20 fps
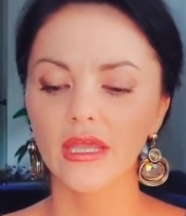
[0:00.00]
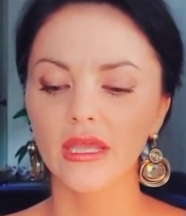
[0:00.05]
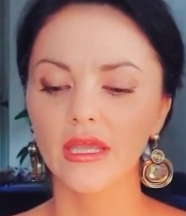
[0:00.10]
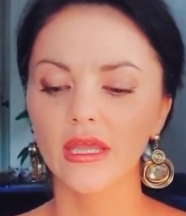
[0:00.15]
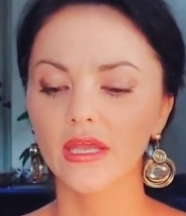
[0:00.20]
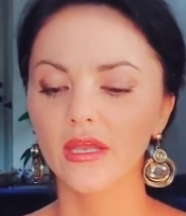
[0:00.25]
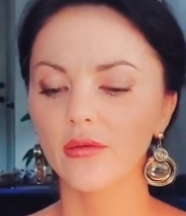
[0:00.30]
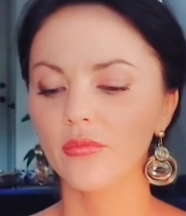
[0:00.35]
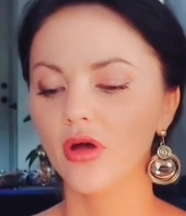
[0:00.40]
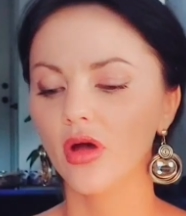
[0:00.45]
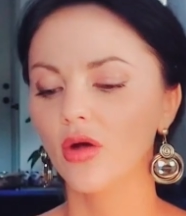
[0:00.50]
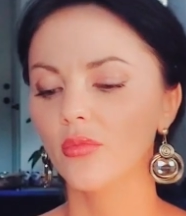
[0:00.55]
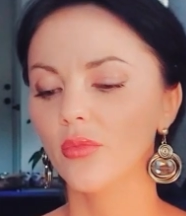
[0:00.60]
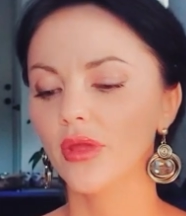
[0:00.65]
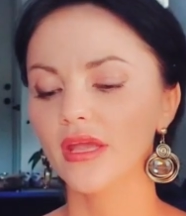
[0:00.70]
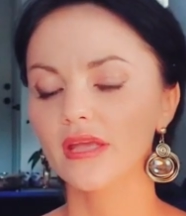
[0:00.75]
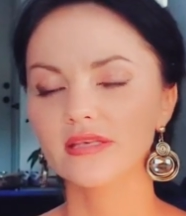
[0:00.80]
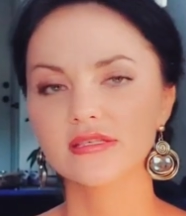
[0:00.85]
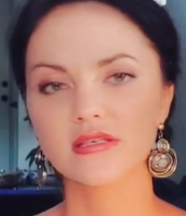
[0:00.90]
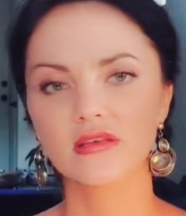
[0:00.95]
It uh,
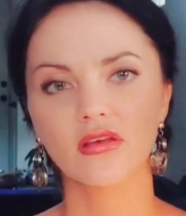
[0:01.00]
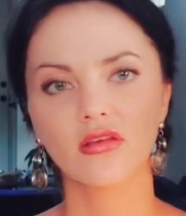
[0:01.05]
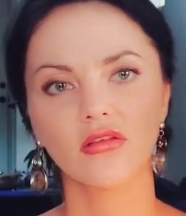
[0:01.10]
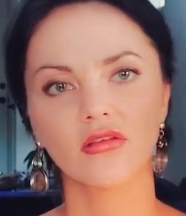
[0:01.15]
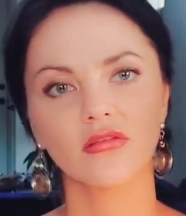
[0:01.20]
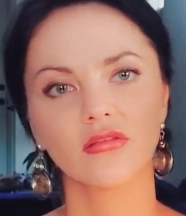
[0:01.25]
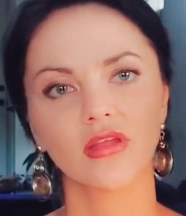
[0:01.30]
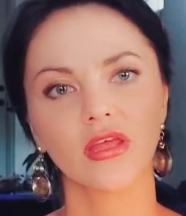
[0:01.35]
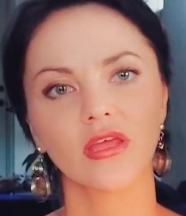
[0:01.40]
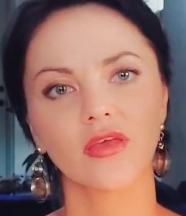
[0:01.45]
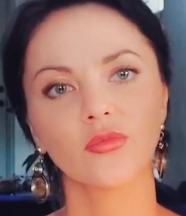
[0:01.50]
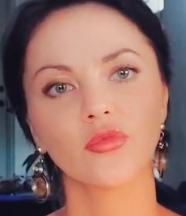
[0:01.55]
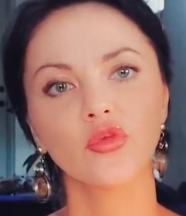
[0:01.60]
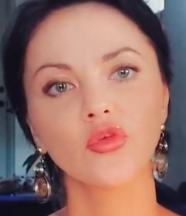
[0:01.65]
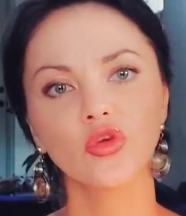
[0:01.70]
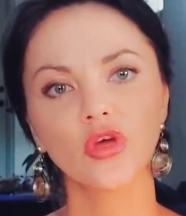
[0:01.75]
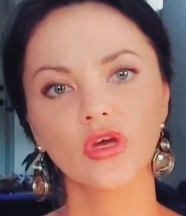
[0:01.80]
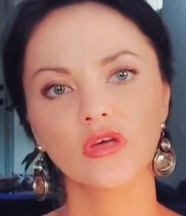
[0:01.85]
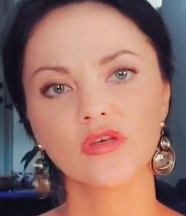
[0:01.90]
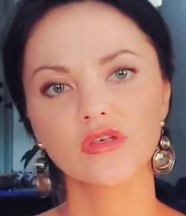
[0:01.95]
makes uh, like
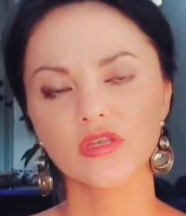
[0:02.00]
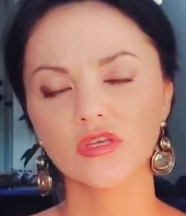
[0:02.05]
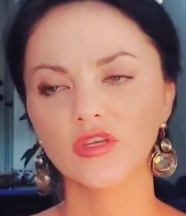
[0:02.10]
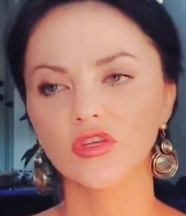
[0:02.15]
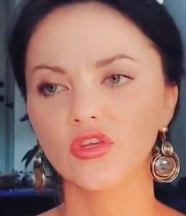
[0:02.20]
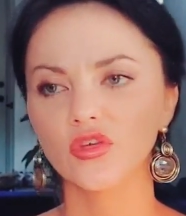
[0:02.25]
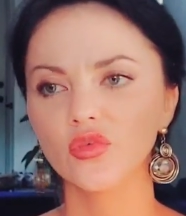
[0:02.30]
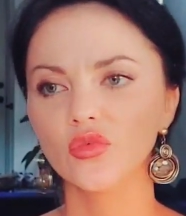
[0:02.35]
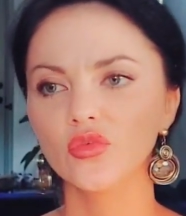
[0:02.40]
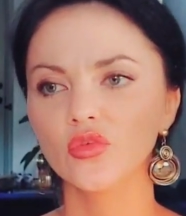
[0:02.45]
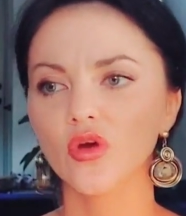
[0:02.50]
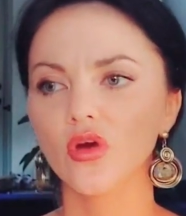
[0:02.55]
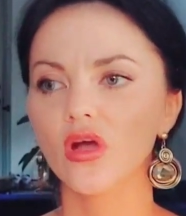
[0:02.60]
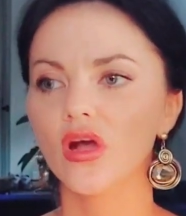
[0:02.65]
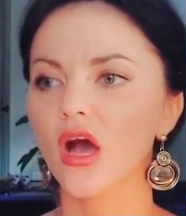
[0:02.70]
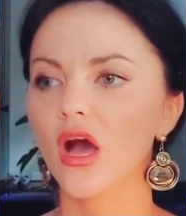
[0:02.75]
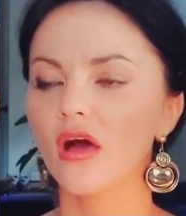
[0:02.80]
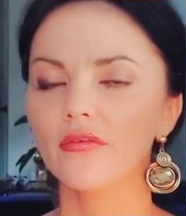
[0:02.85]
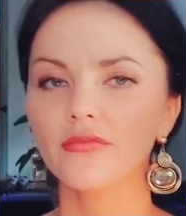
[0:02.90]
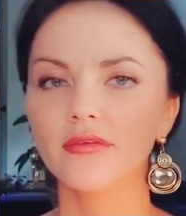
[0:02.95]
mucus in you, you're
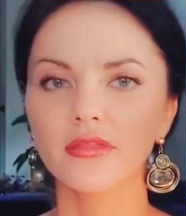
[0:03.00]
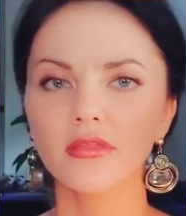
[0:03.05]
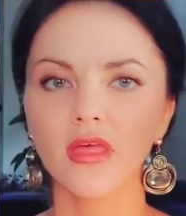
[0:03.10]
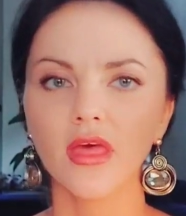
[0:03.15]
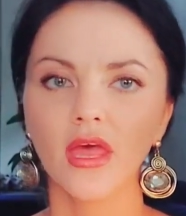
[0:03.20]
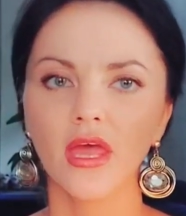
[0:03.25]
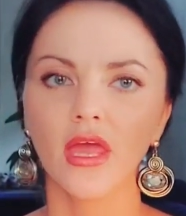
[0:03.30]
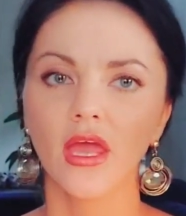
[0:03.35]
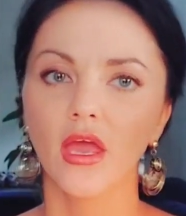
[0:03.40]
coughing.